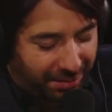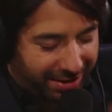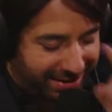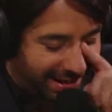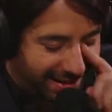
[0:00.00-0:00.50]

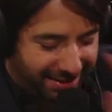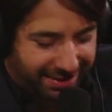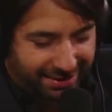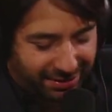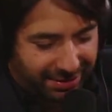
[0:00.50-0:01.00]
wanted to ask you
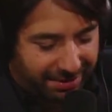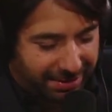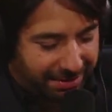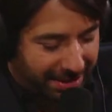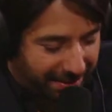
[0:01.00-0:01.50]
this earlier,
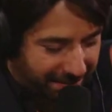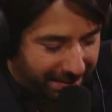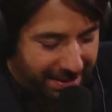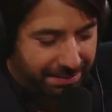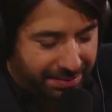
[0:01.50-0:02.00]
mm.
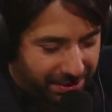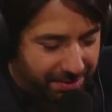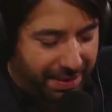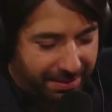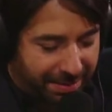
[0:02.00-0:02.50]
but
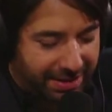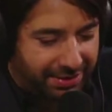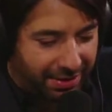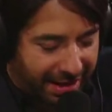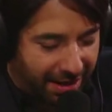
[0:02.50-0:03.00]
just
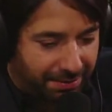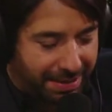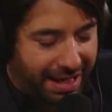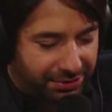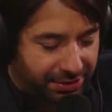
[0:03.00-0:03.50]
based on how
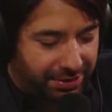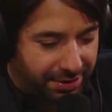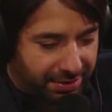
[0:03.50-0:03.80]
impassioned